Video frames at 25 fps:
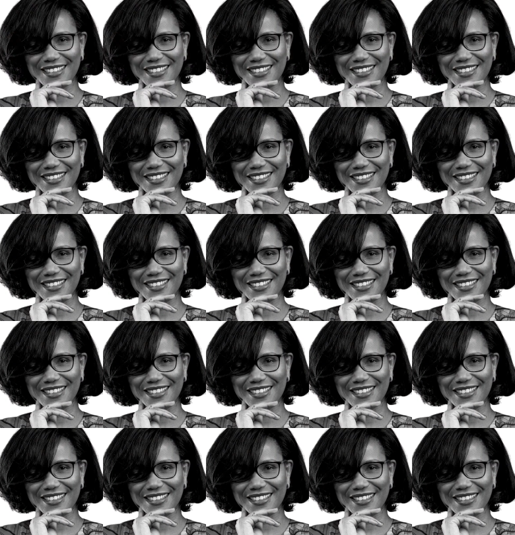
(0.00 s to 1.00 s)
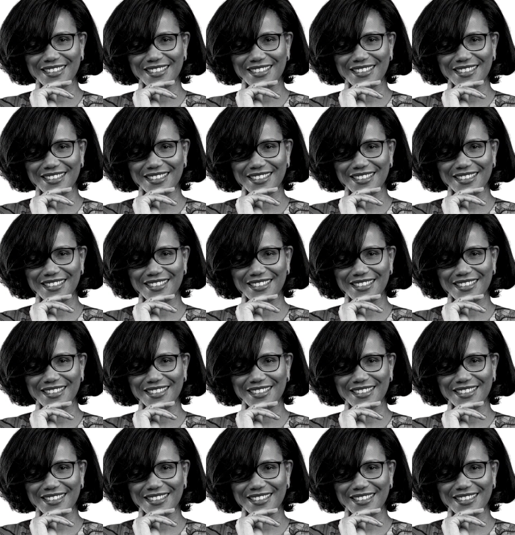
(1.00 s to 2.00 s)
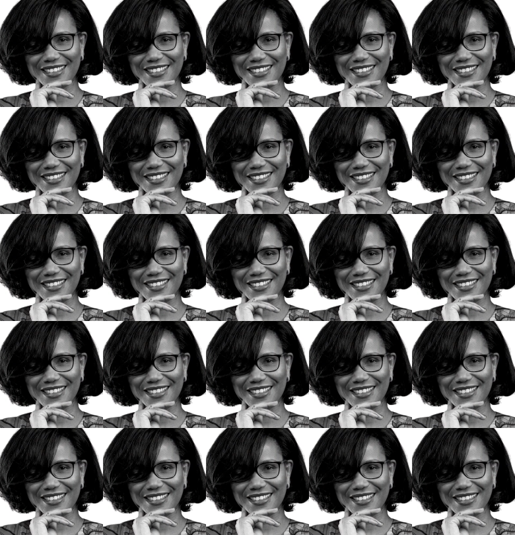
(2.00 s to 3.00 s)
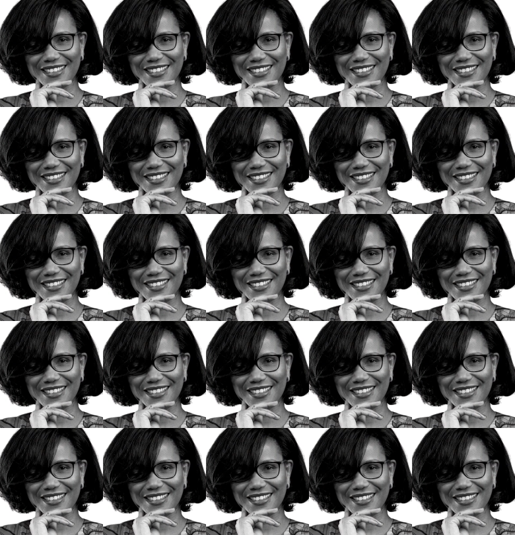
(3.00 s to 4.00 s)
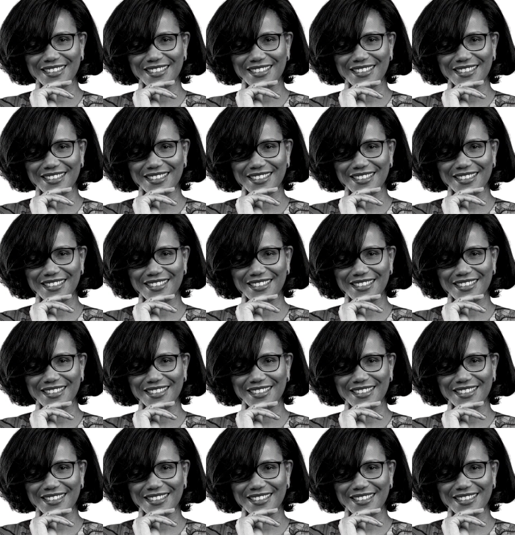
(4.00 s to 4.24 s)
[no speech]